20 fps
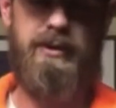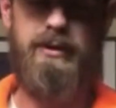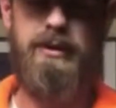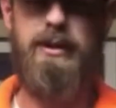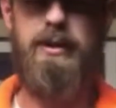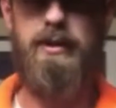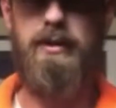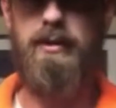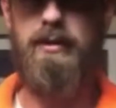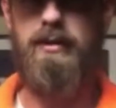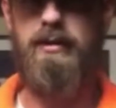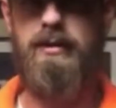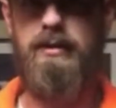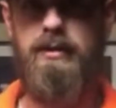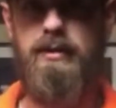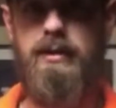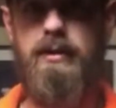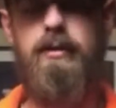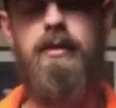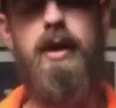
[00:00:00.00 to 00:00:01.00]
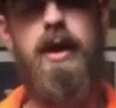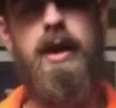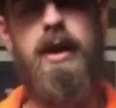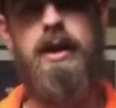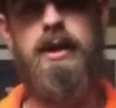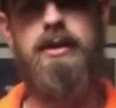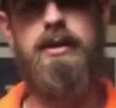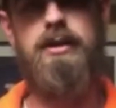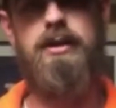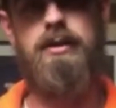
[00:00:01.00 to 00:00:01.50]
using the
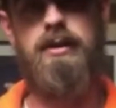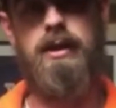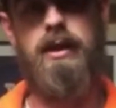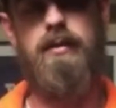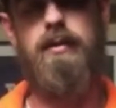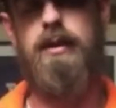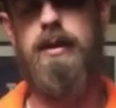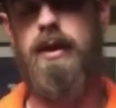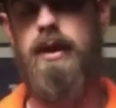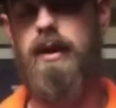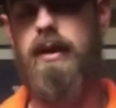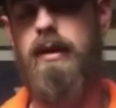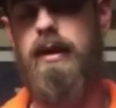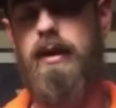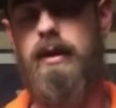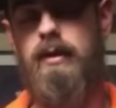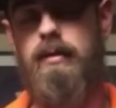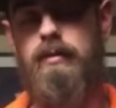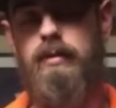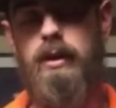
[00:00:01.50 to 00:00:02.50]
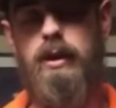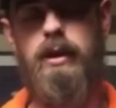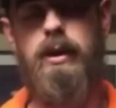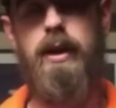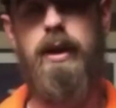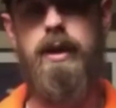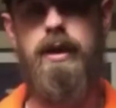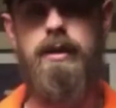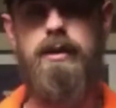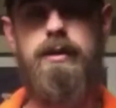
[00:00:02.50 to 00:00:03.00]
range, they would not allow
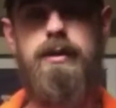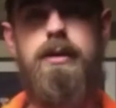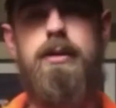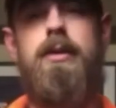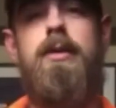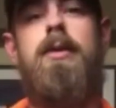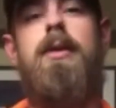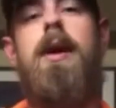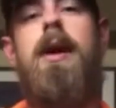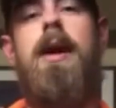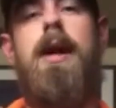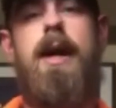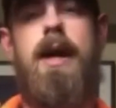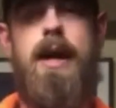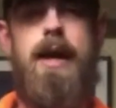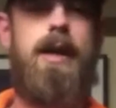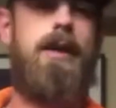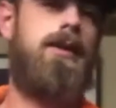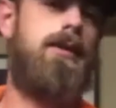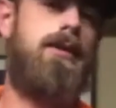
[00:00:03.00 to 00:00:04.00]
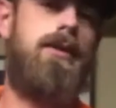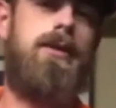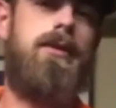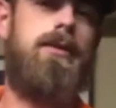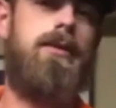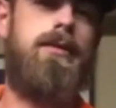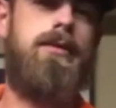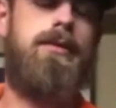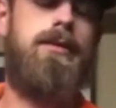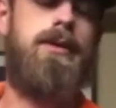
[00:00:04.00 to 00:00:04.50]
broadheads, so I had to
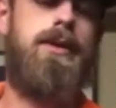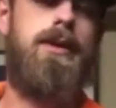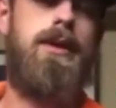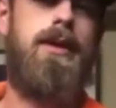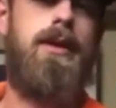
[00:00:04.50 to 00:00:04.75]
use